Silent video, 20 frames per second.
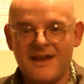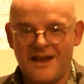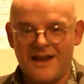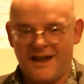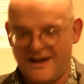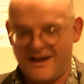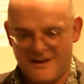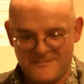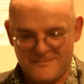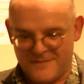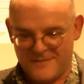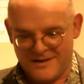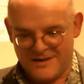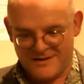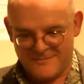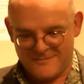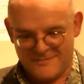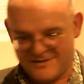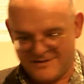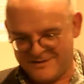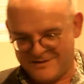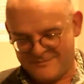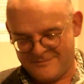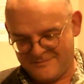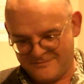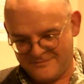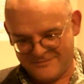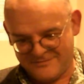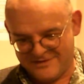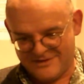
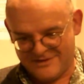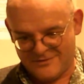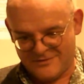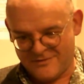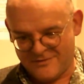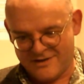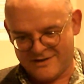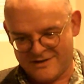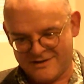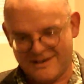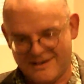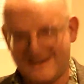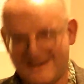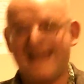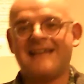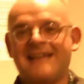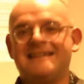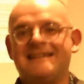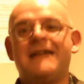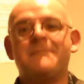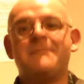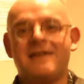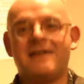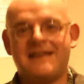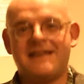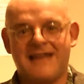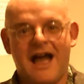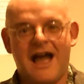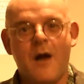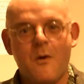An academic
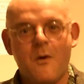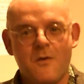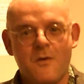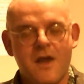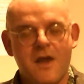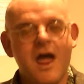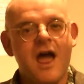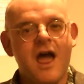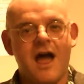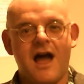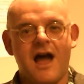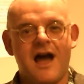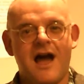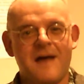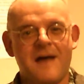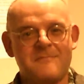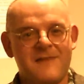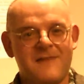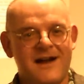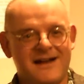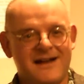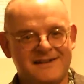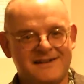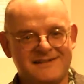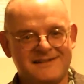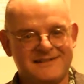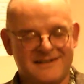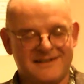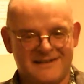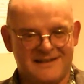gown and